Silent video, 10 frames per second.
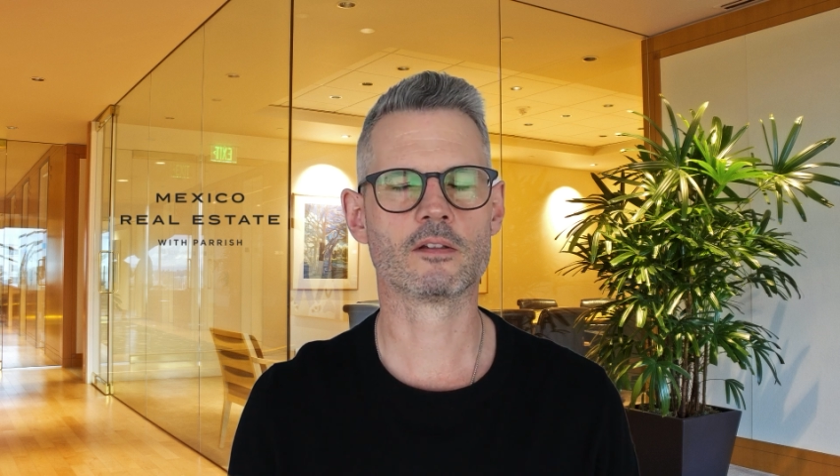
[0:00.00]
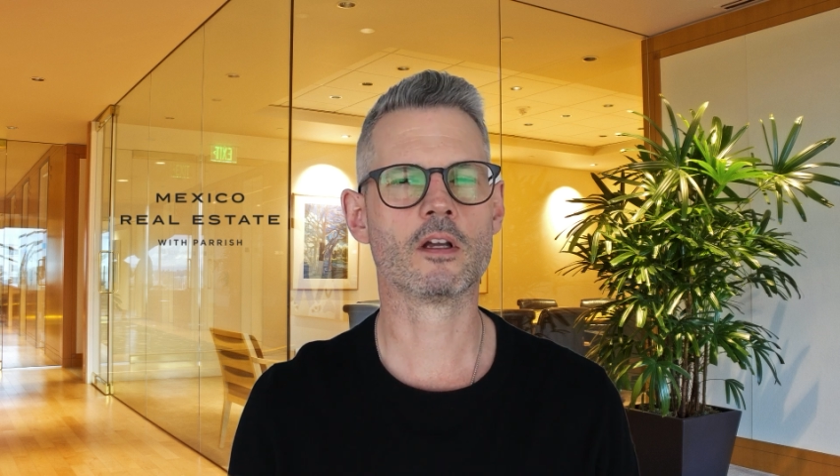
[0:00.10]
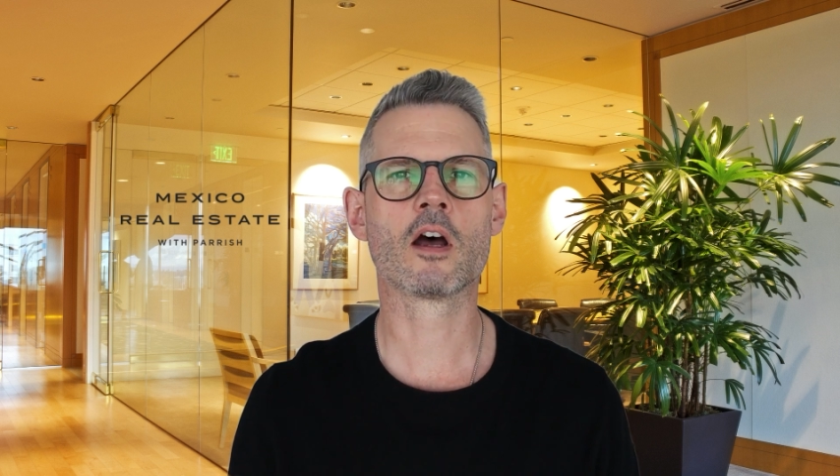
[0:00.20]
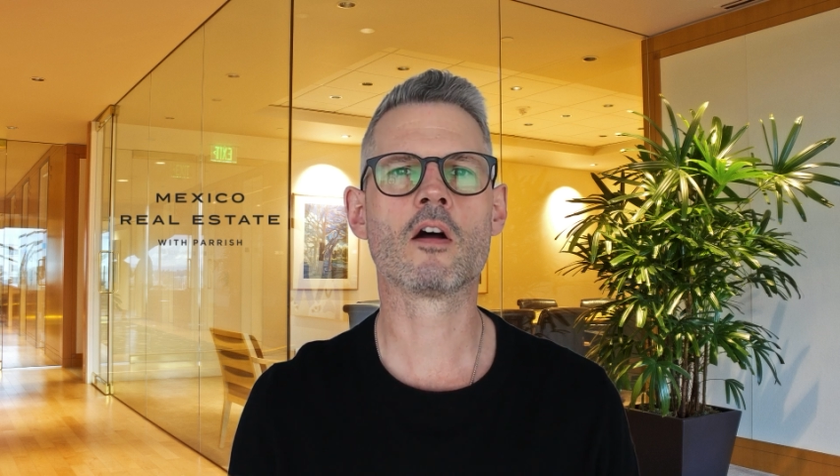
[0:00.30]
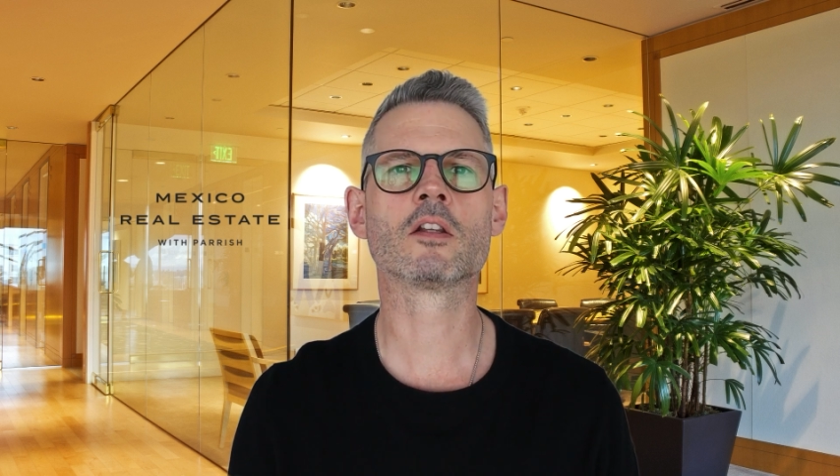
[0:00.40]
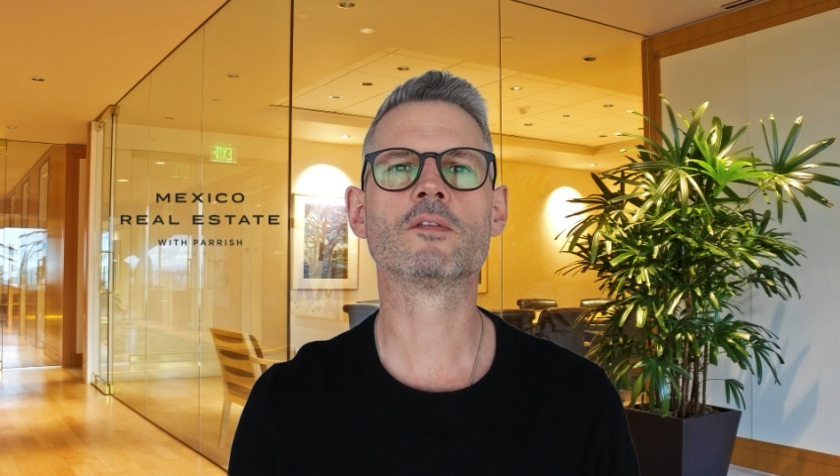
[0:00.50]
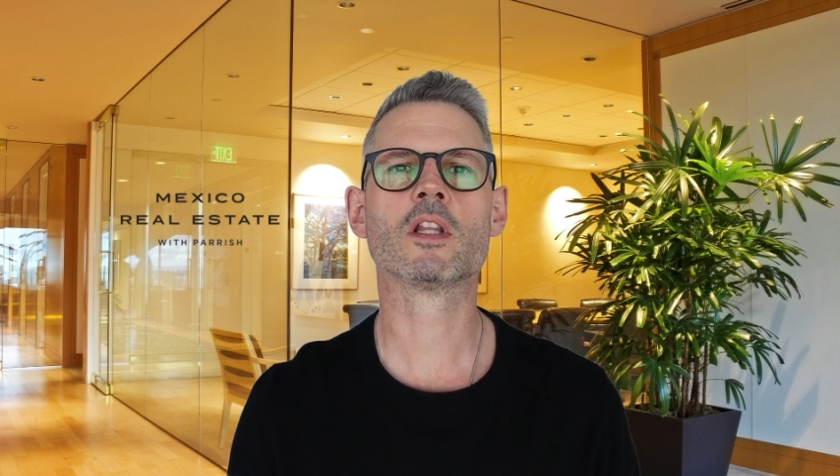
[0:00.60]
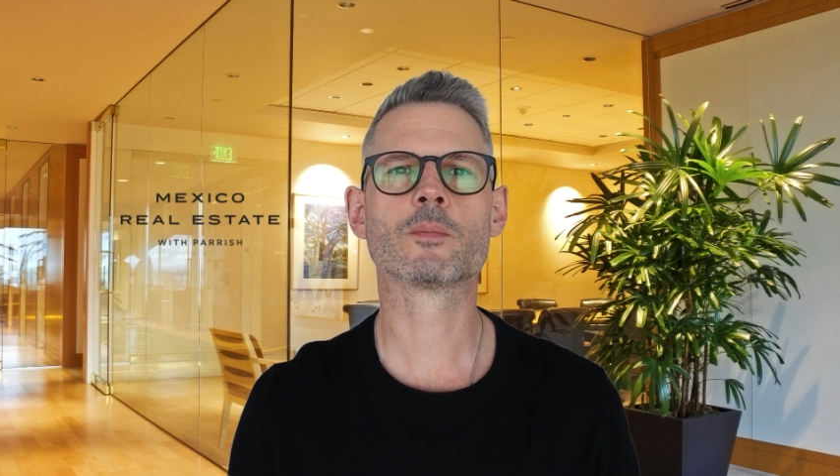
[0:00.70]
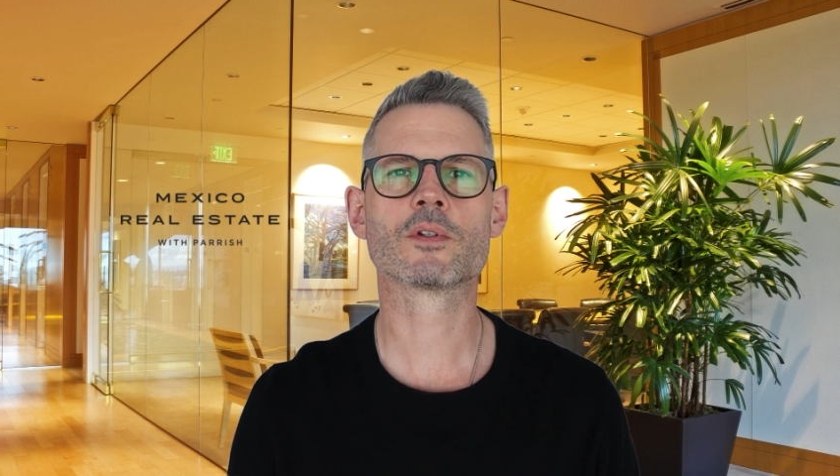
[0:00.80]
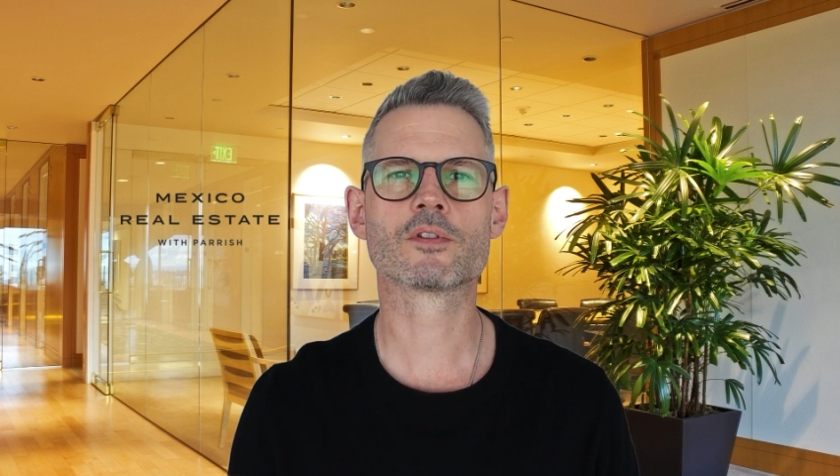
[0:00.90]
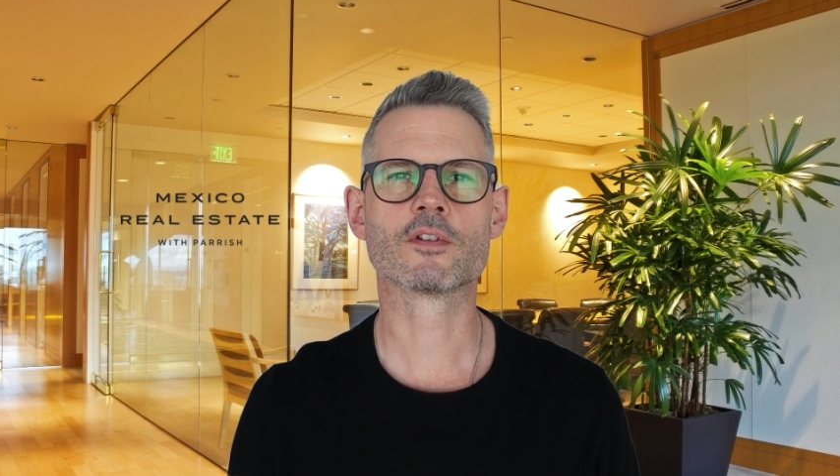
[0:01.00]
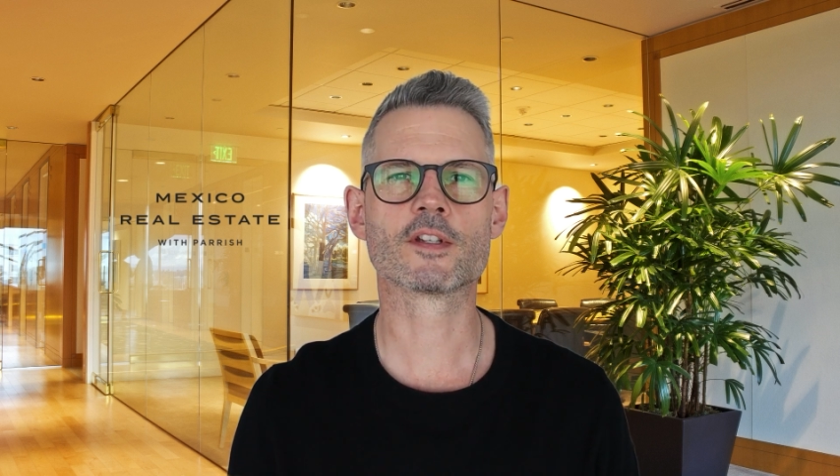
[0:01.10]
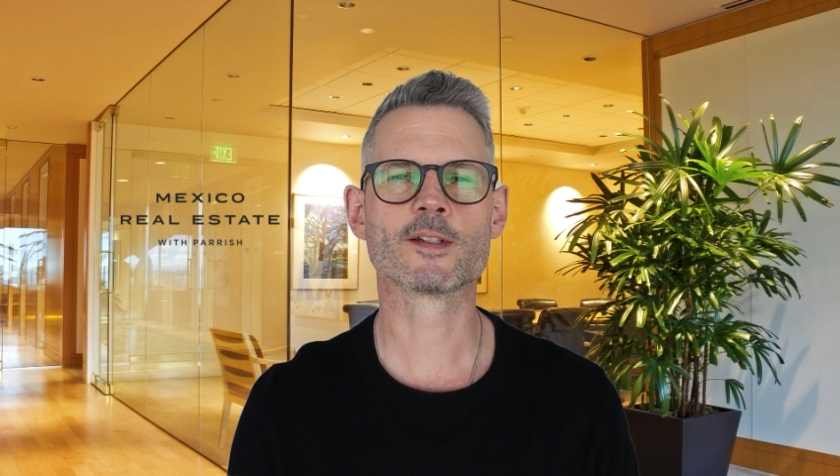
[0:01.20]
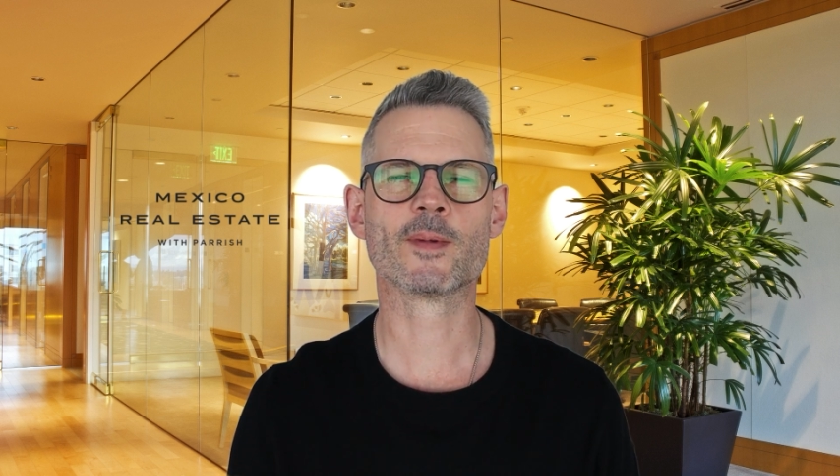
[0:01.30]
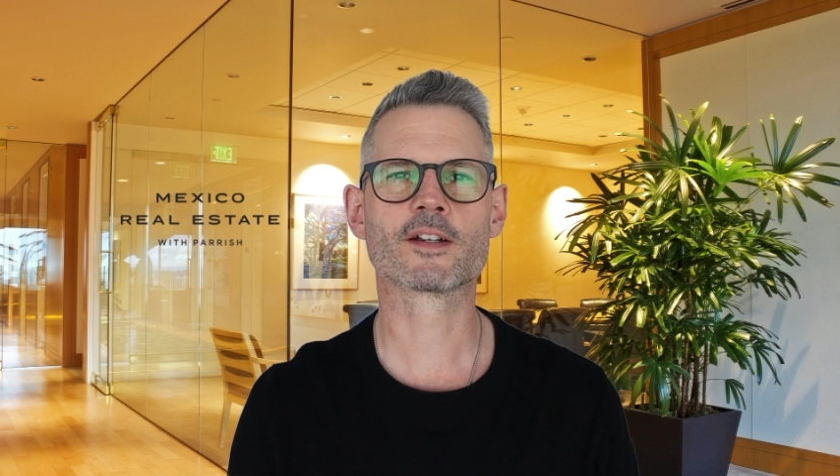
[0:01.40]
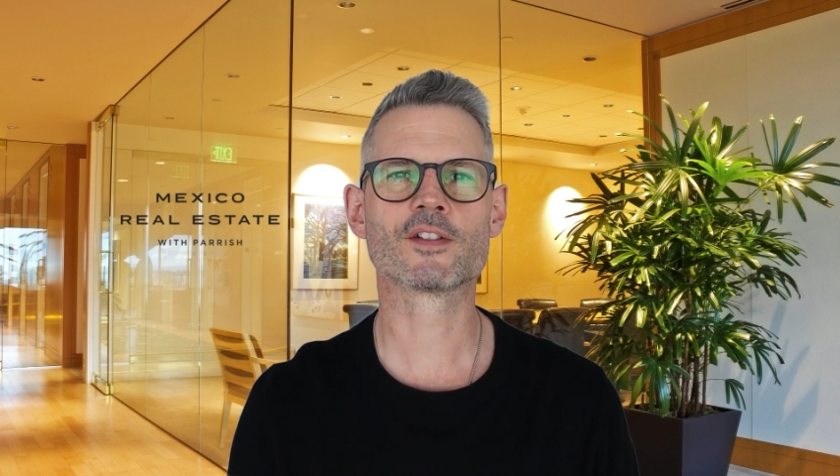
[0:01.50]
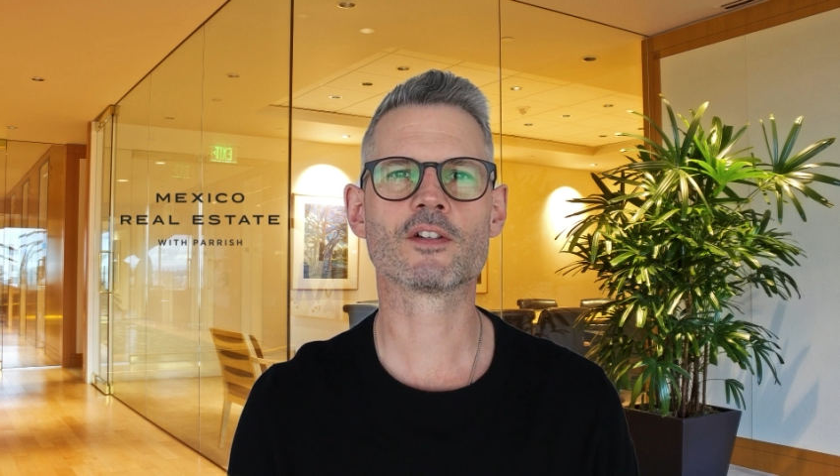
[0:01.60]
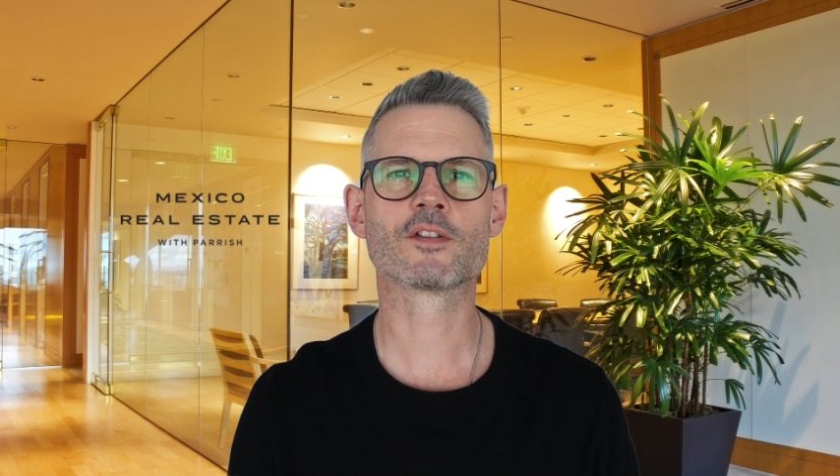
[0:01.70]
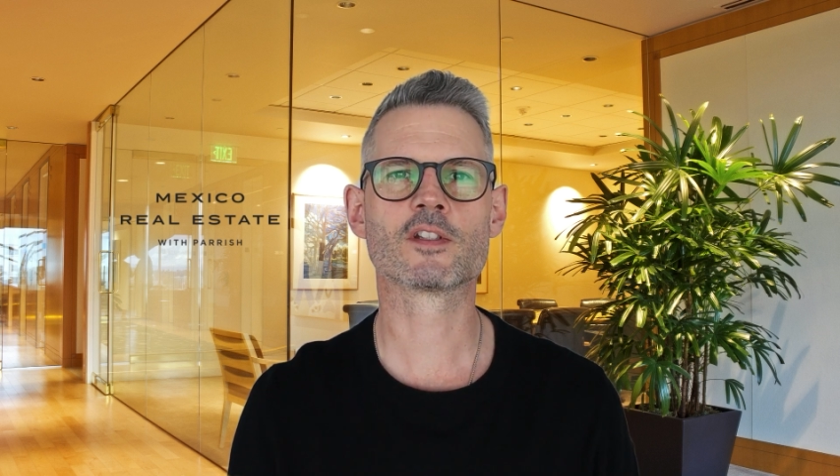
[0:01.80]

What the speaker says: Not all developers do this in Mexico.